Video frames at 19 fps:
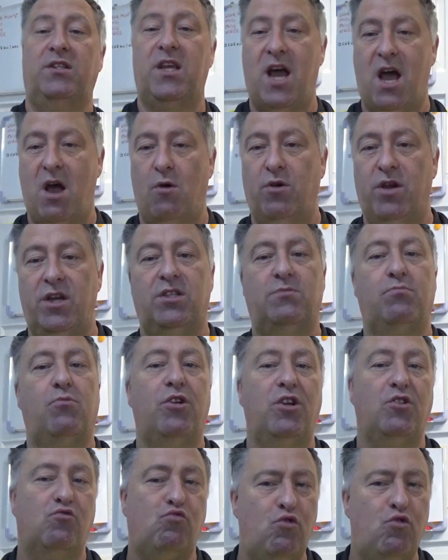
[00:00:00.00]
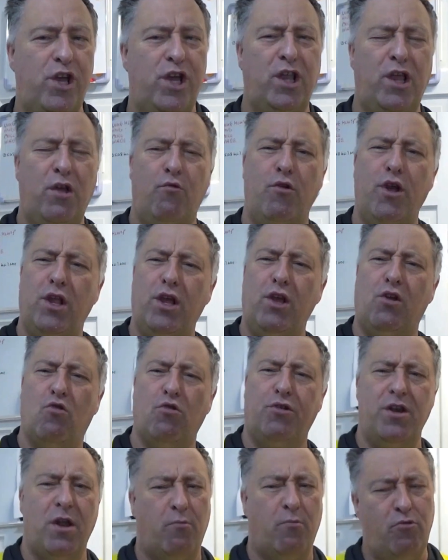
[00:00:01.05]
that how it is, but it's really, really
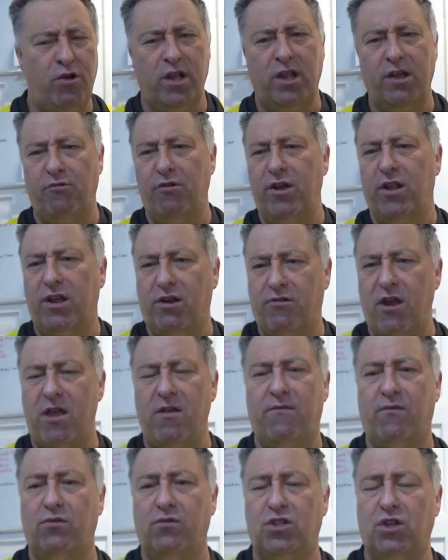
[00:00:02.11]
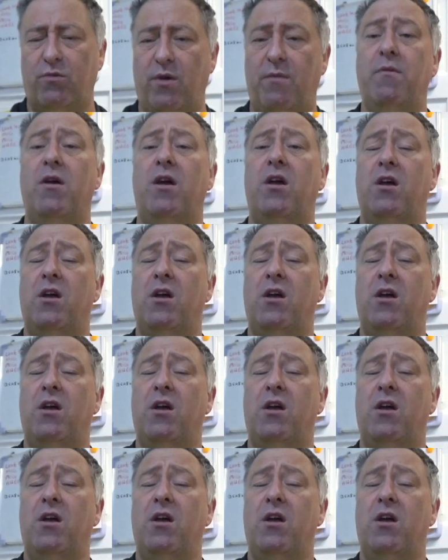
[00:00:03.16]
good, and I'm really, really grateful to him.